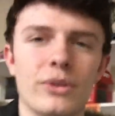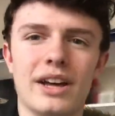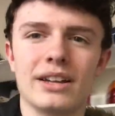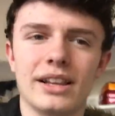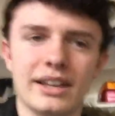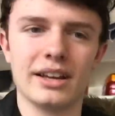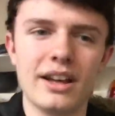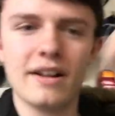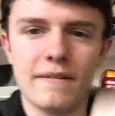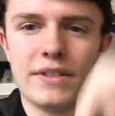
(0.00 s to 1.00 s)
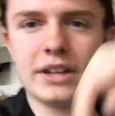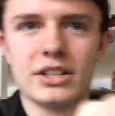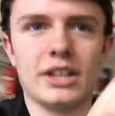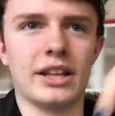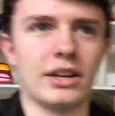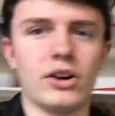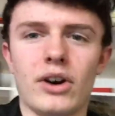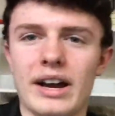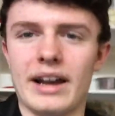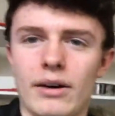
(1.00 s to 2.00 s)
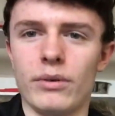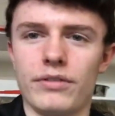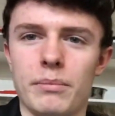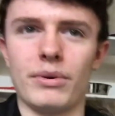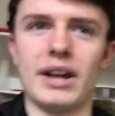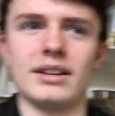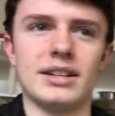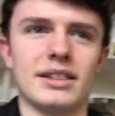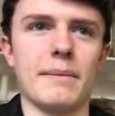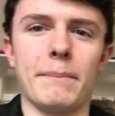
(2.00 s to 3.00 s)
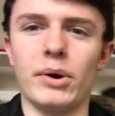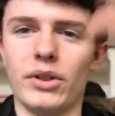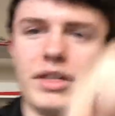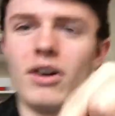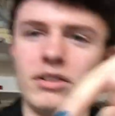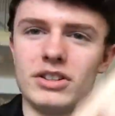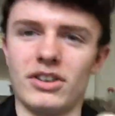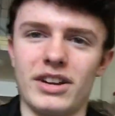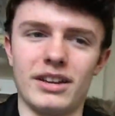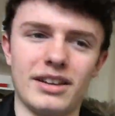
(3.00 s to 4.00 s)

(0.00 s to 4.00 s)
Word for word: They had like, they actually like cut it out of the bread and then put the hot dog